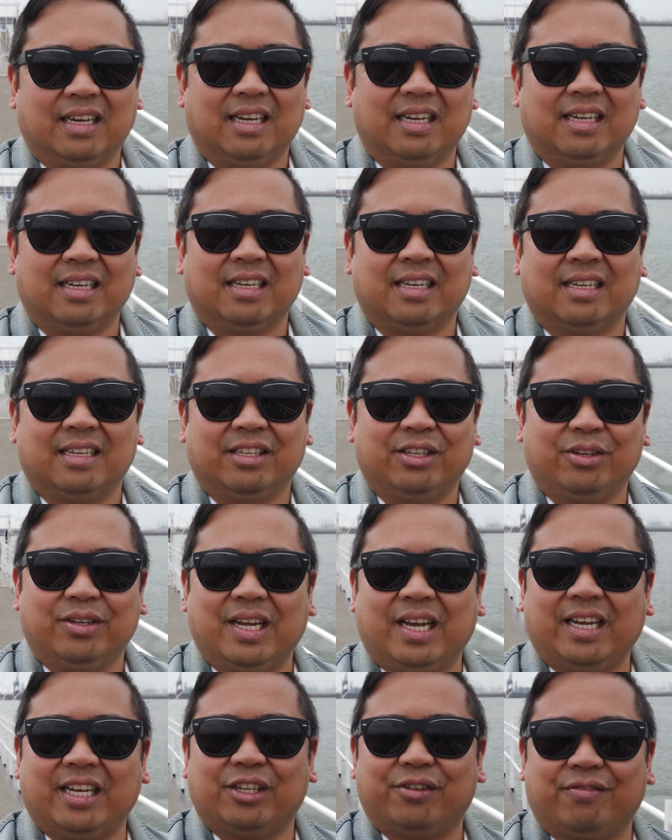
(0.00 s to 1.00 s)
Uh,
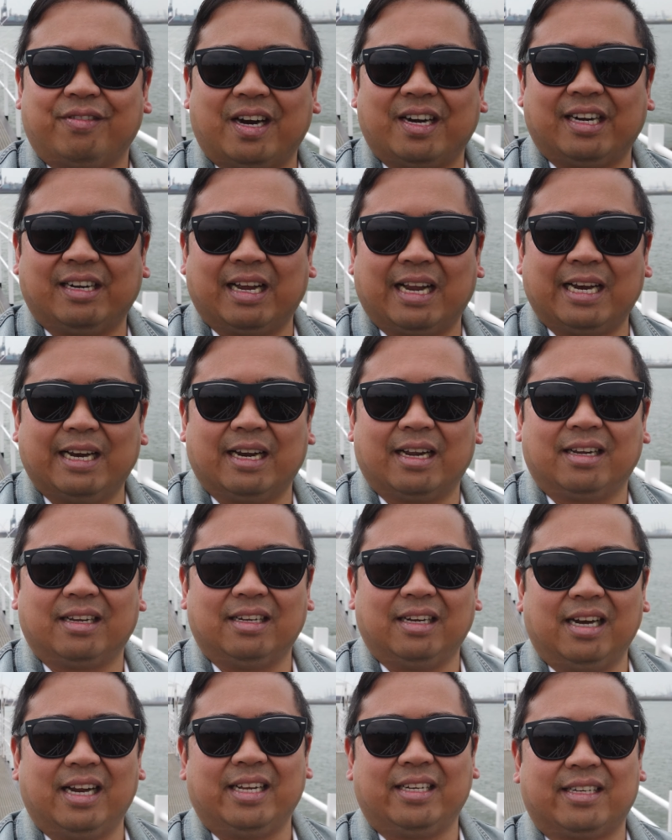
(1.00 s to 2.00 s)
today is Friday, and uh,
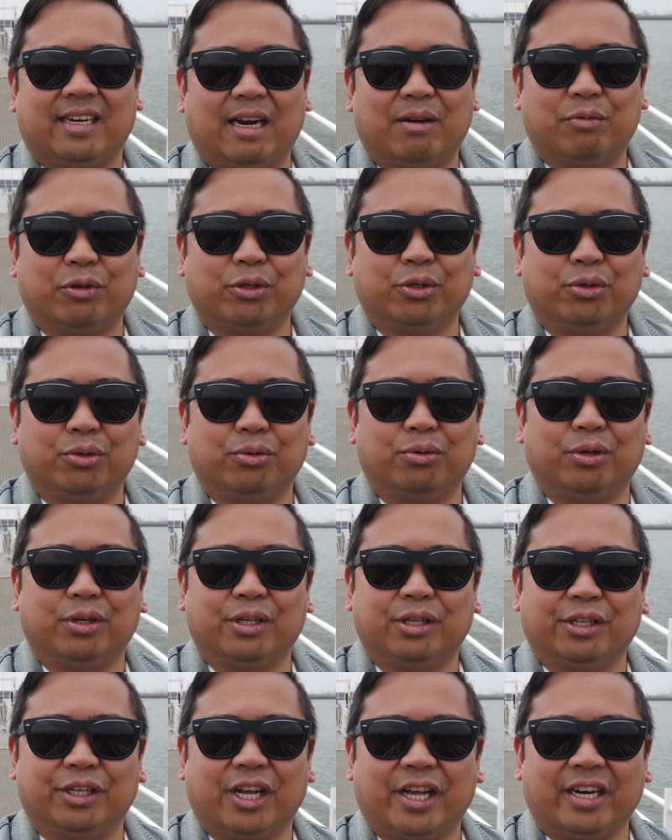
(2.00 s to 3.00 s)
later I will do
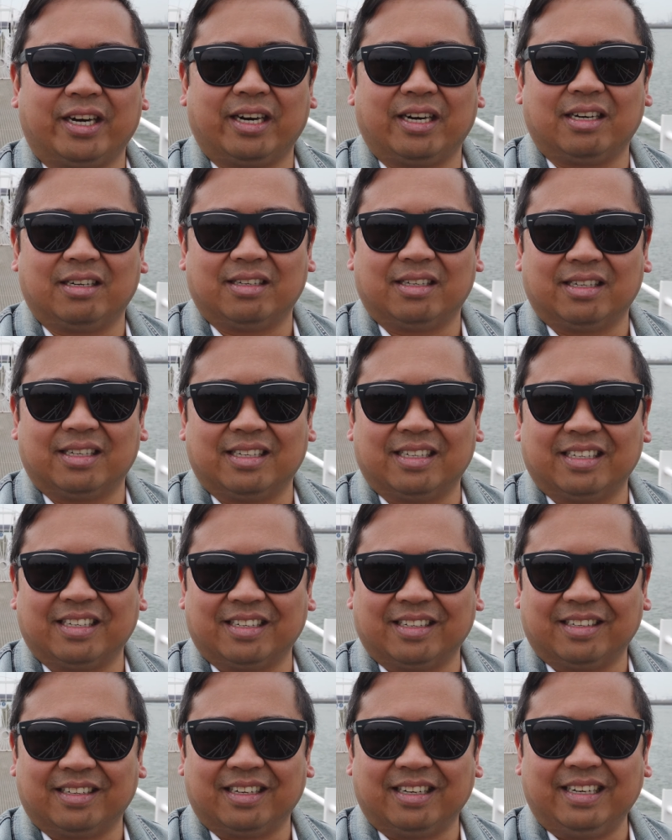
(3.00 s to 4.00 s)
another
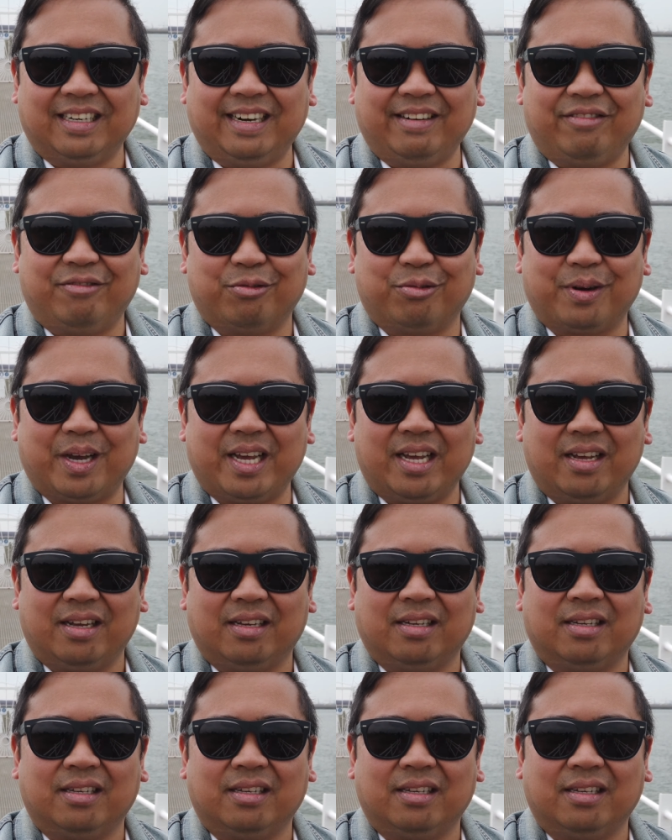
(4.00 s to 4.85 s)
uh, giveaway.